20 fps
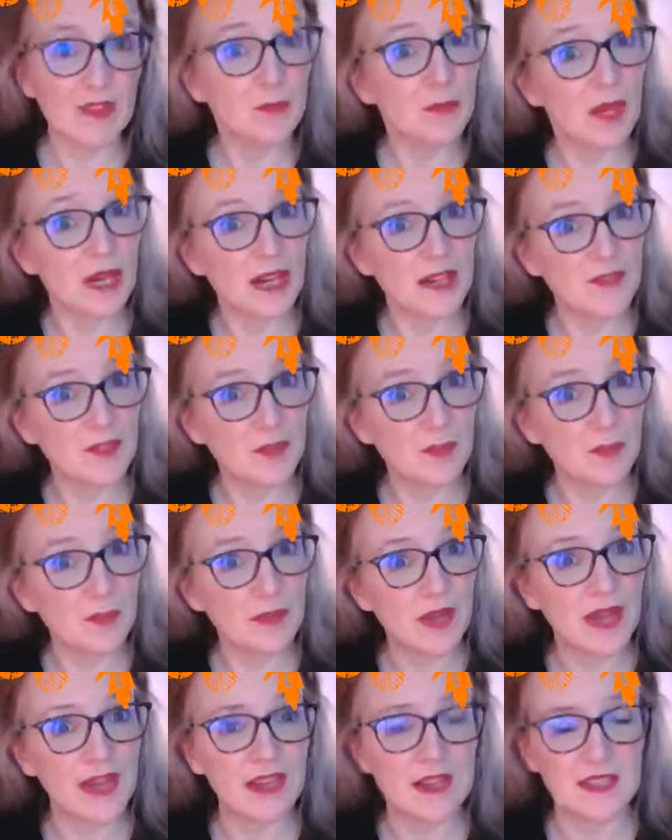But I have to.
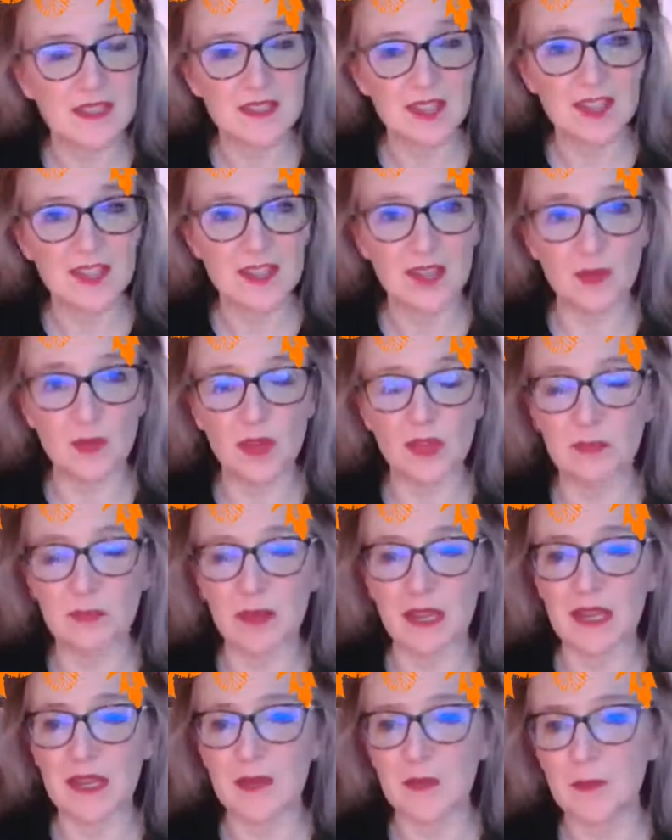I it's going to take a while to
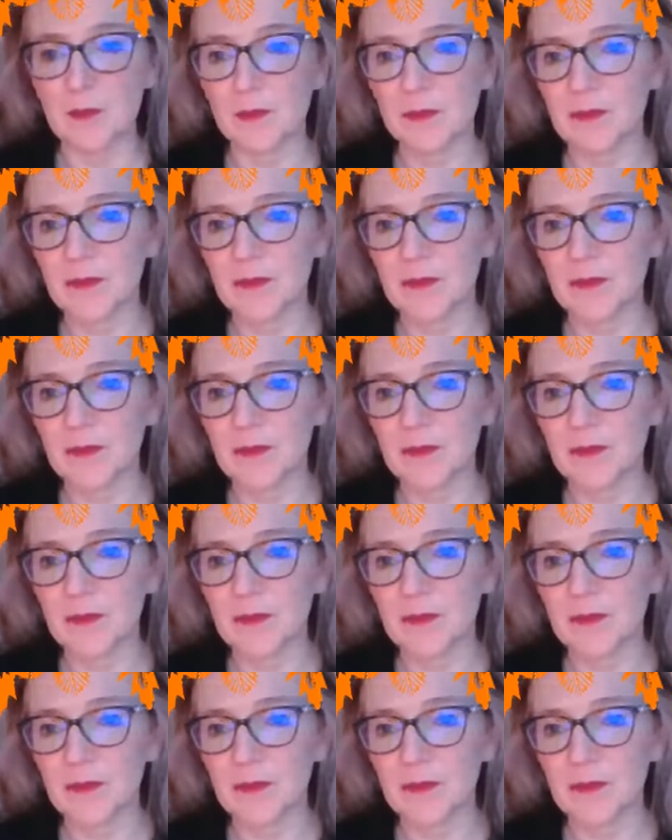bake.